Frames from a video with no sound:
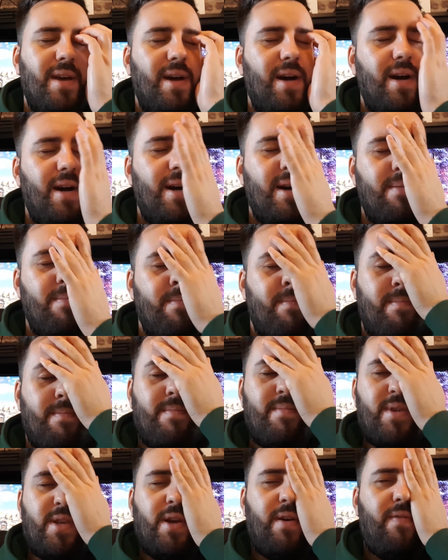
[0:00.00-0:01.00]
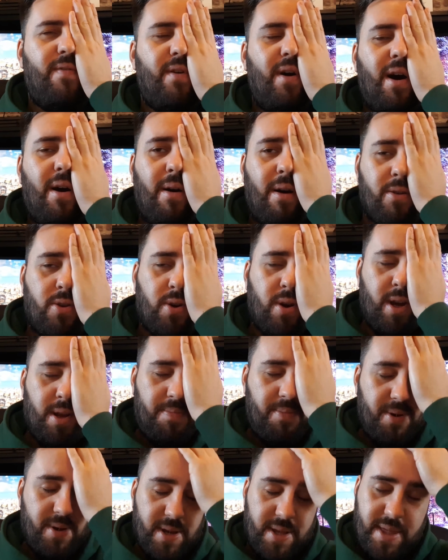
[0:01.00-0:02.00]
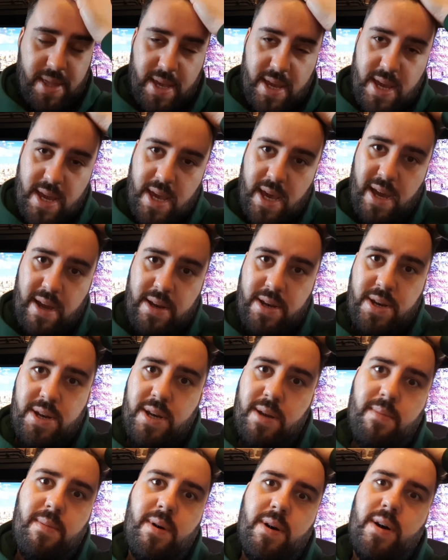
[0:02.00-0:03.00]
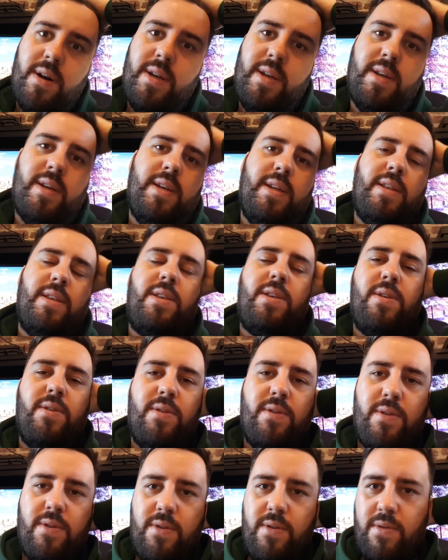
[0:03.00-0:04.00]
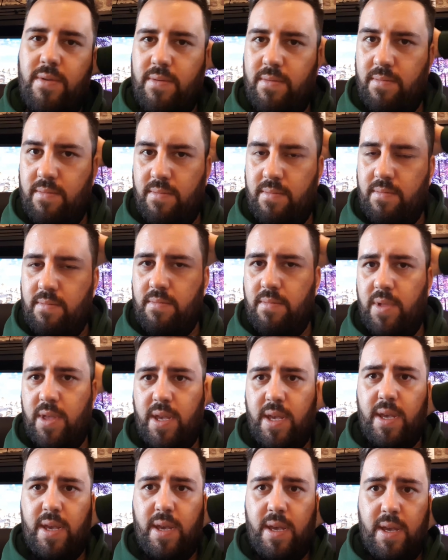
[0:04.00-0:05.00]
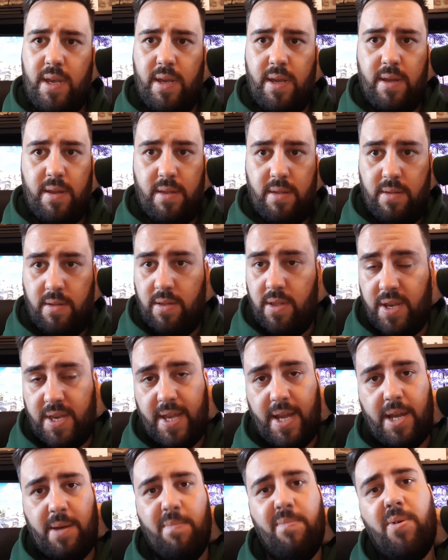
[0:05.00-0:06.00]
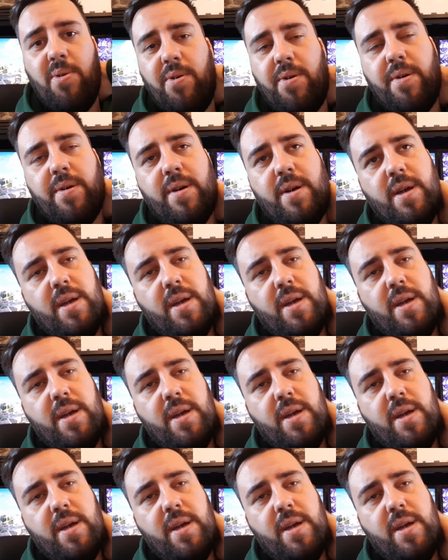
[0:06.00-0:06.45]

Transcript: So I thought, I'll try putting the HDMI into the second port.